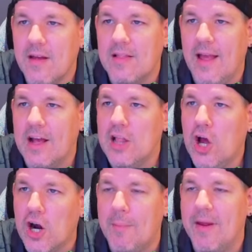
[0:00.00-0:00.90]
Like
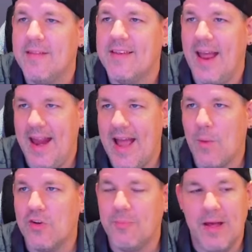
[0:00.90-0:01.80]
Alarm. It's an
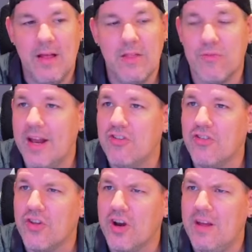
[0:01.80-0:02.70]
8-hour spell. The range is
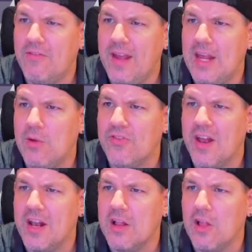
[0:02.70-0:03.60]
30 feet. You set
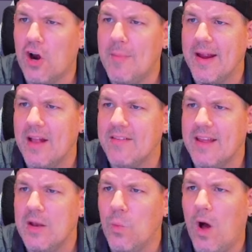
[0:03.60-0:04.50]
an alarm against
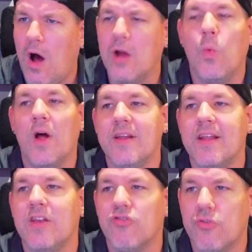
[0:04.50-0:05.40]
unwanted
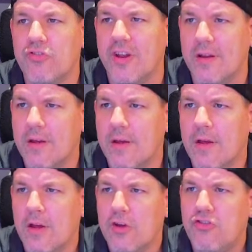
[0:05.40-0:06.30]
intrusion.
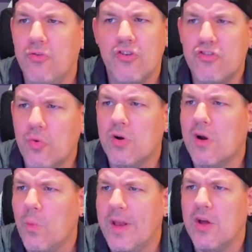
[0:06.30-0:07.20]
Choose a door, a
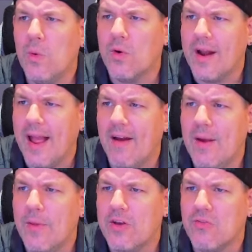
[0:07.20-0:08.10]
window, or an area
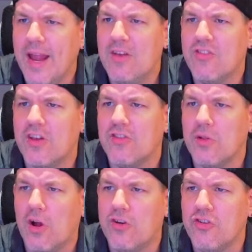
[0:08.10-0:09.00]
within range that is no
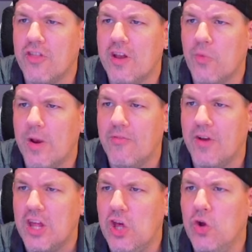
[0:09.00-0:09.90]
larger than a
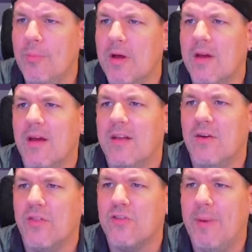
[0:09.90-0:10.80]
20-foot cube. Until
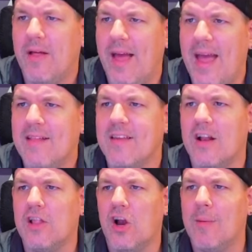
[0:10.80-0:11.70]
the spell ends, an
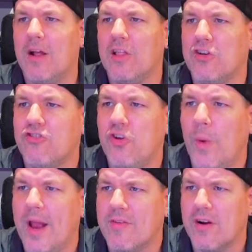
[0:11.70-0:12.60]
alarm alerts you
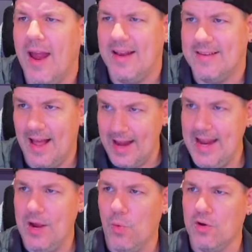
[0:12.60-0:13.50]
whenever a
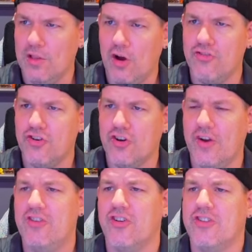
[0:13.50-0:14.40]
tiny or larger
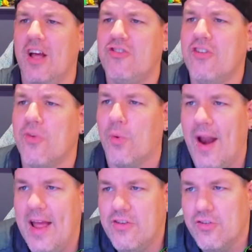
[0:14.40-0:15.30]
creature touches or
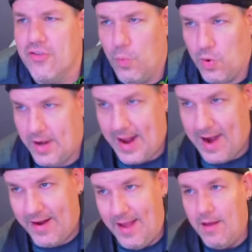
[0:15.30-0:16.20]
enters the warded
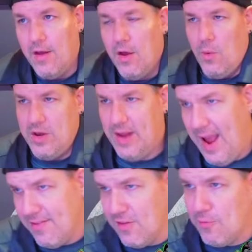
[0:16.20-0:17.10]
area. When you
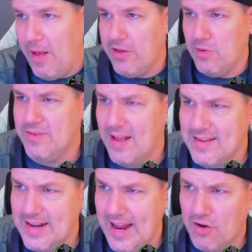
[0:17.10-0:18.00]
cast the spell, you
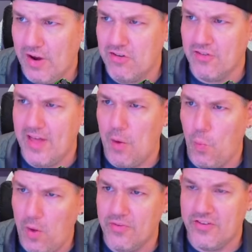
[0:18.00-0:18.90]
designate creatures that
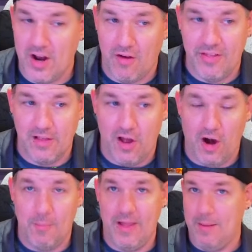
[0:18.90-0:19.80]
won't set off the
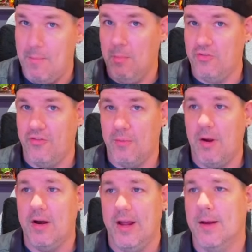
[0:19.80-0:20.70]
alarm, like members of your
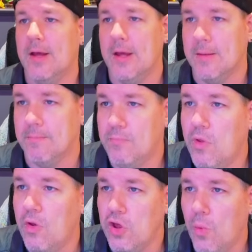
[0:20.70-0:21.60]
party.
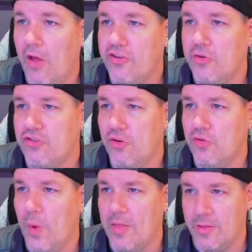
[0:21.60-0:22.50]
You also choose
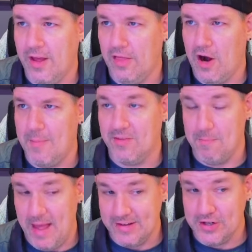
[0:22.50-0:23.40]
whether the alarm is
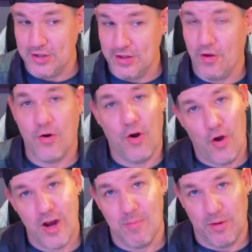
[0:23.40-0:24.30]
mental or
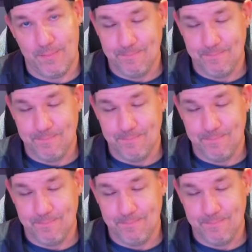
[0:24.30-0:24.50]
audible.